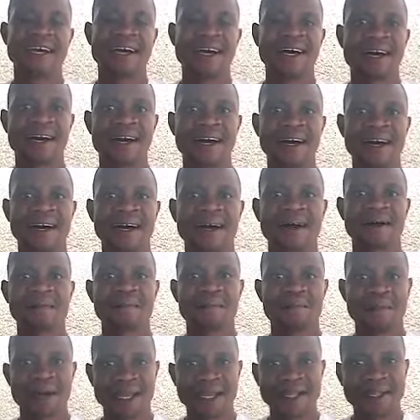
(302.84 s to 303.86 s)

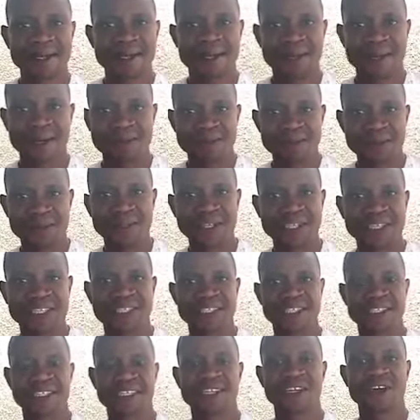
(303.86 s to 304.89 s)
by the
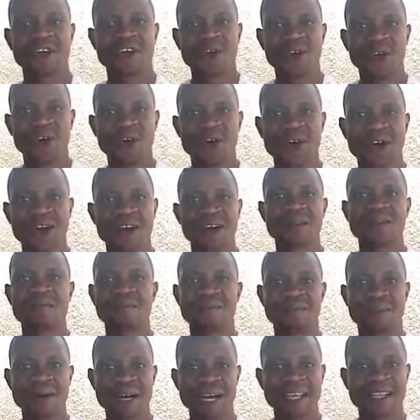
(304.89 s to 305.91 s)
community or
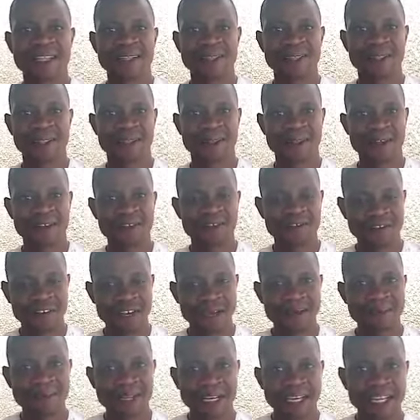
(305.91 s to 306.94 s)
by a
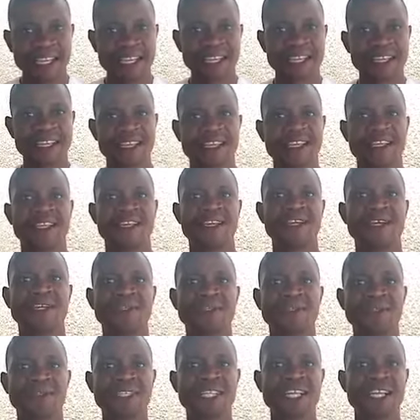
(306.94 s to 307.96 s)
family
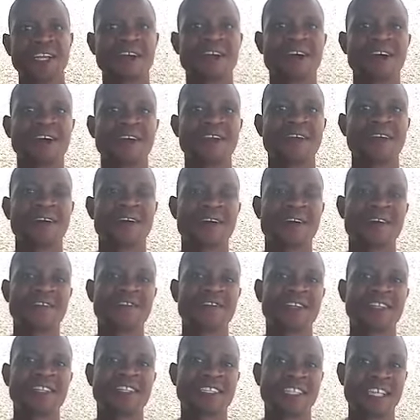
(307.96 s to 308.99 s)
to take care of
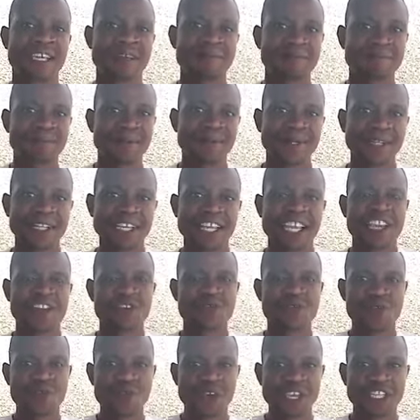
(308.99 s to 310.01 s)
a temple
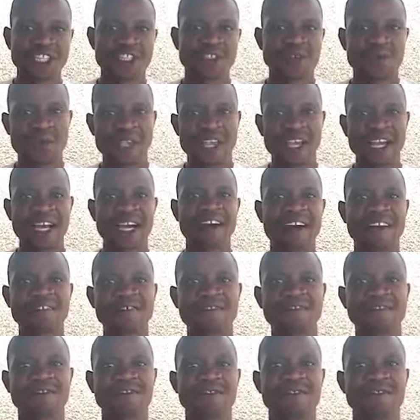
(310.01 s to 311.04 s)
in which we have